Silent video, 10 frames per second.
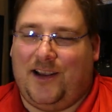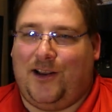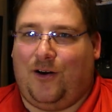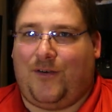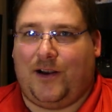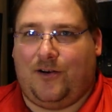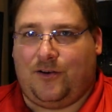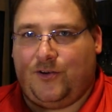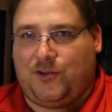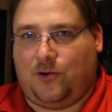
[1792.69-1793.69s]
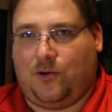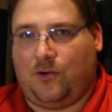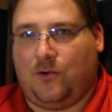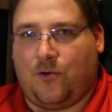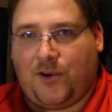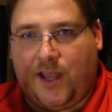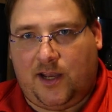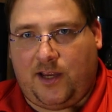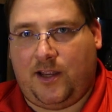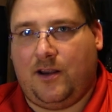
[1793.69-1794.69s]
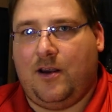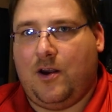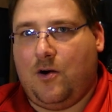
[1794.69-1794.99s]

You know, if I go to Joel or Yeti